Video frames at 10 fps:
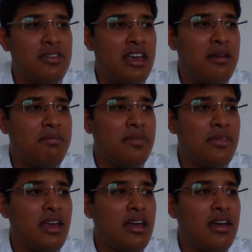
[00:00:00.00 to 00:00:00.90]
say
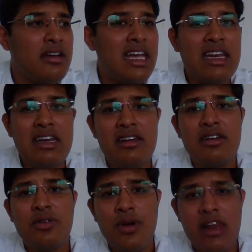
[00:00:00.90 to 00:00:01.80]

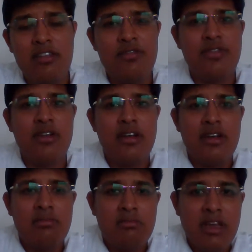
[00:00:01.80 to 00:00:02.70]
10, 12,
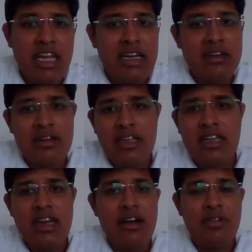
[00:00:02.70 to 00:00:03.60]
8,
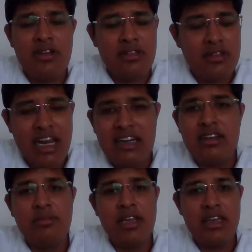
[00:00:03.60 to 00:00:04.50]
10 hours
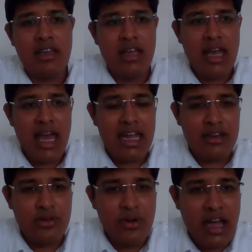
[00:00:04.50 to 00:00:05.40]
randomly,
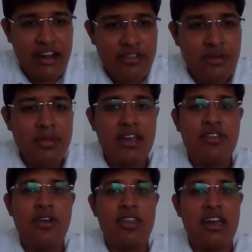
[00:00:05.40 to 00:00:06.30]
and you have to make
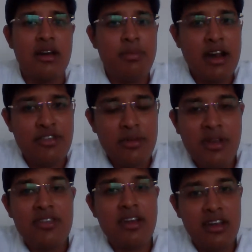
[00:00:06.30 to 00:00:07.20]
sure that apart from
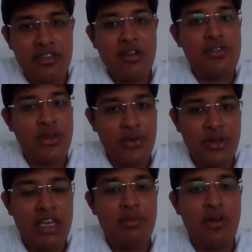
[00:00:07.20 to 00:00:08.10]
your studies also
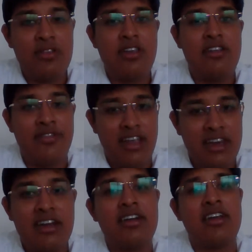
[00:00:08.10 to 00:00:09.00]
you keep yourself
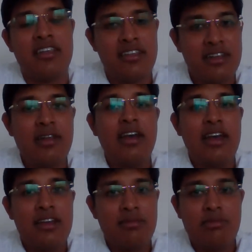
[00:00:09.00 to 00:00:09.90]
in interest.
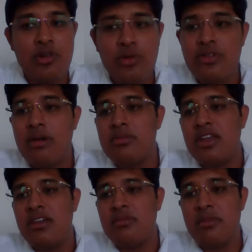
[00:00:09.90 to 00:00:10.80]
Do
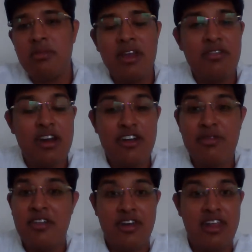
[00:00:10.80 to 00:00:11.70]
something. Maybe one of
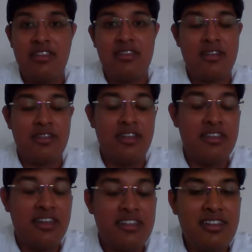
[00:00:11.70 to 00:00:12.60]
my friends,
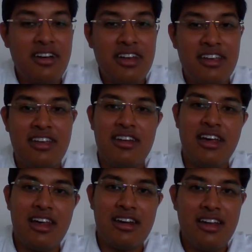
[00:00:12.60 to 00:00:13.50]
she's learning
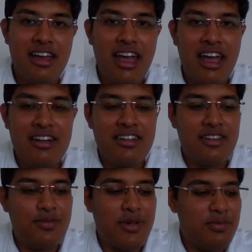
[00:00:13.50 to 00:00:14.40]
guitar, and
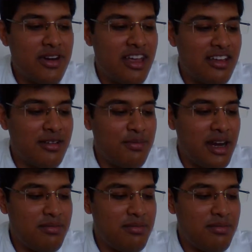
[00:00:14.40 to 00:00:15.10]
she's preparing for